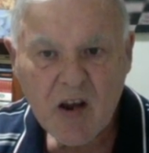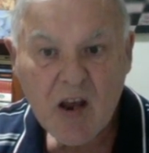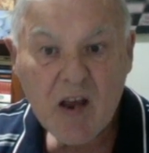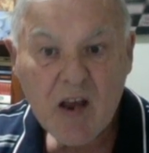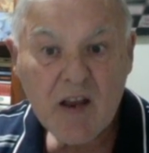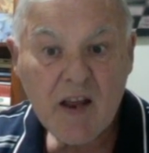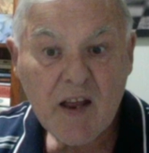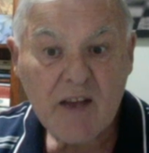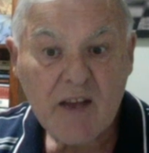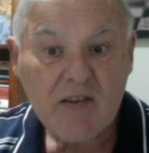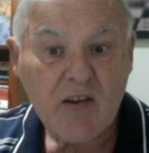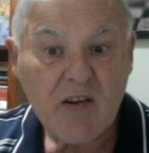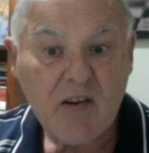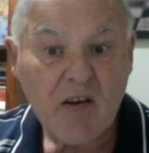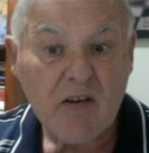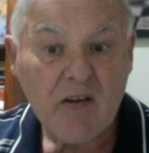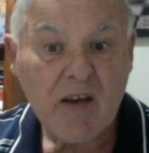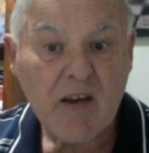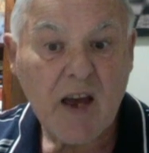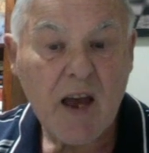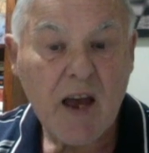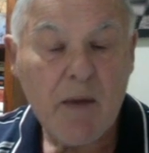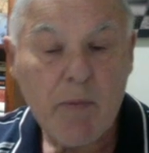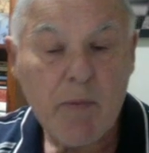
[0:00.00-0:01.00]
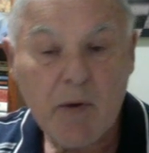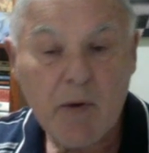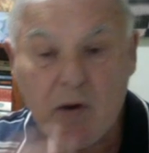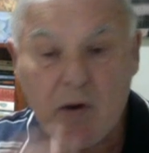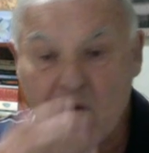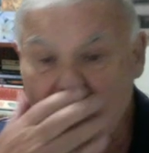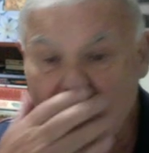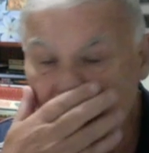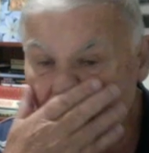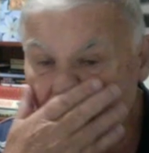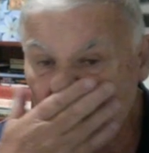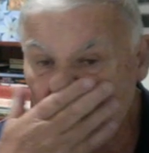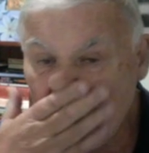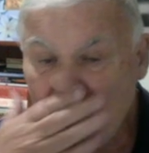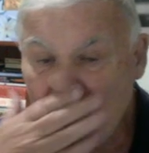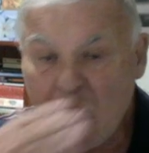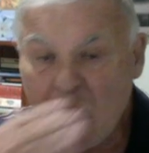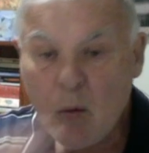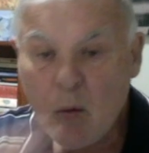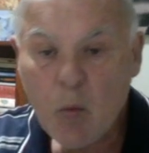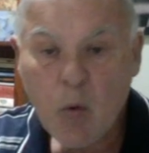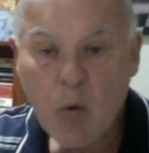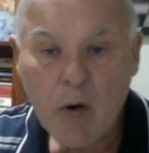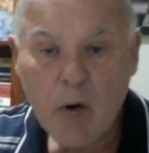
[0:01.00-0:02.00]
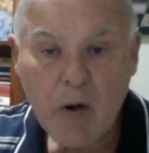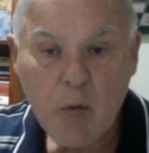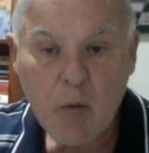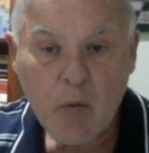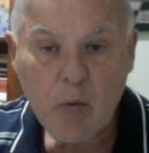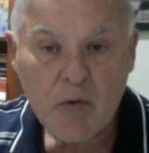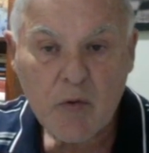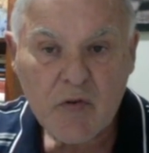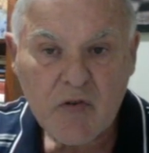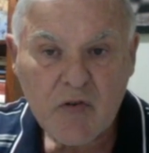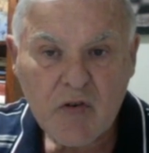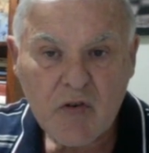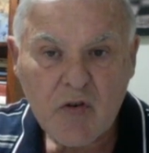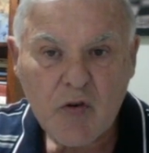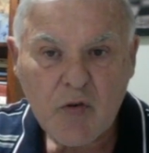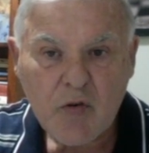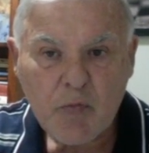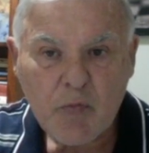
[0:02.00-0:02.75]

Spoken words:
That's okay because what he wants to do is